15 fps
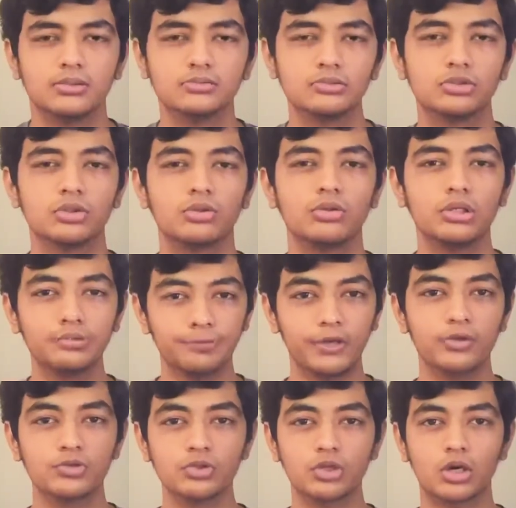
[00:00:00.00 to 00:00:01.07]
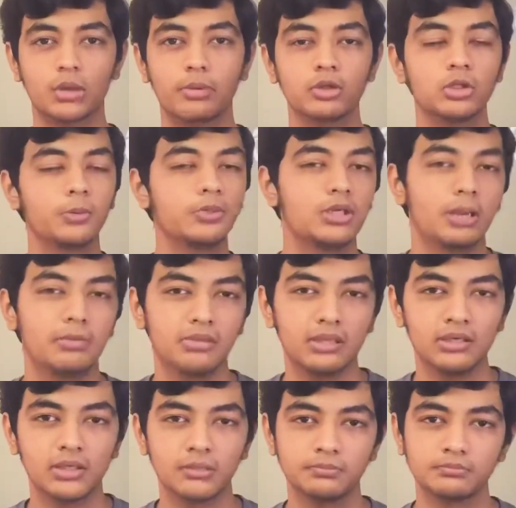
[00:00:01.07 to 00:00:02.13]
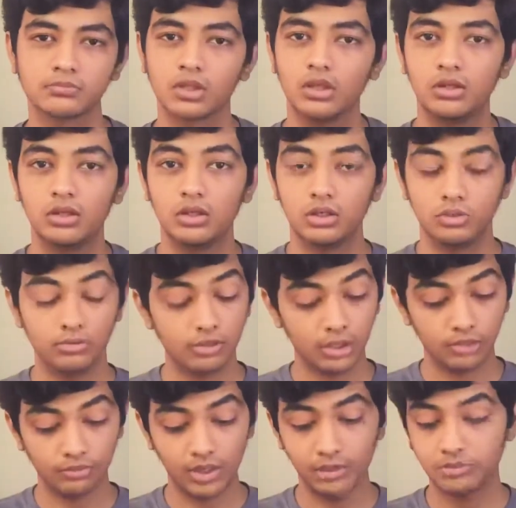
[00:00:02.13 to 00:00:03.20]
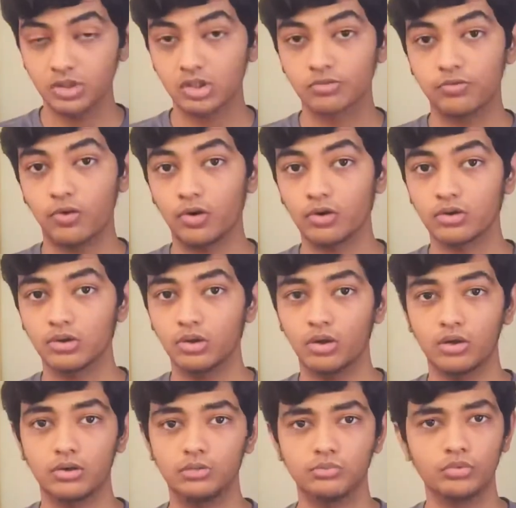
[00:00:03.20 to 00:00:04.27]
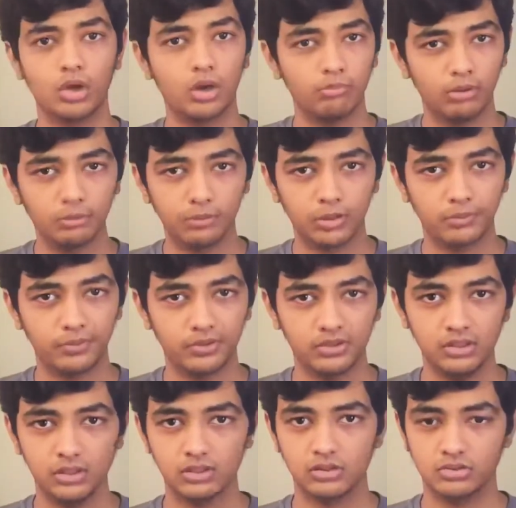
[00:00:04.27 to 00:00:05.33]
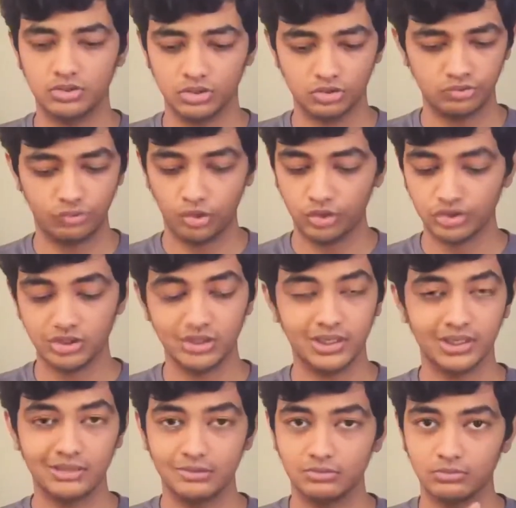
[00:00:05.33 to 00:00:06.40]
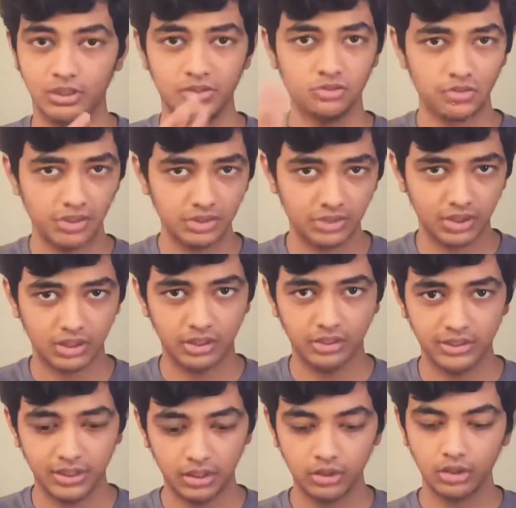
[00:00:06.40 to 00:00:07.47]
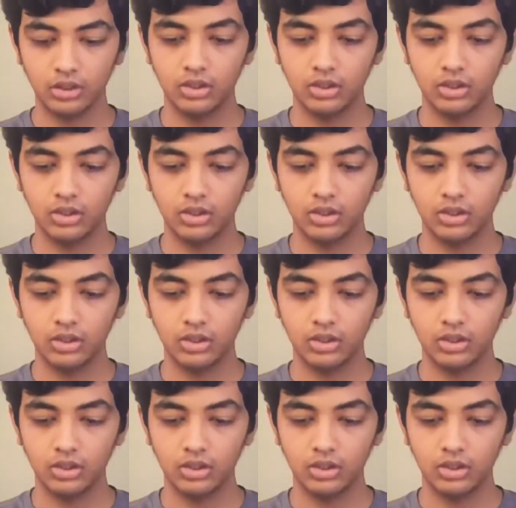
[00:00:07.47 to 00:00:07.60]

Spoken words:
So if I have to talk about the tablet, you can grab this for your normal purposes, just watching and enjoying the content.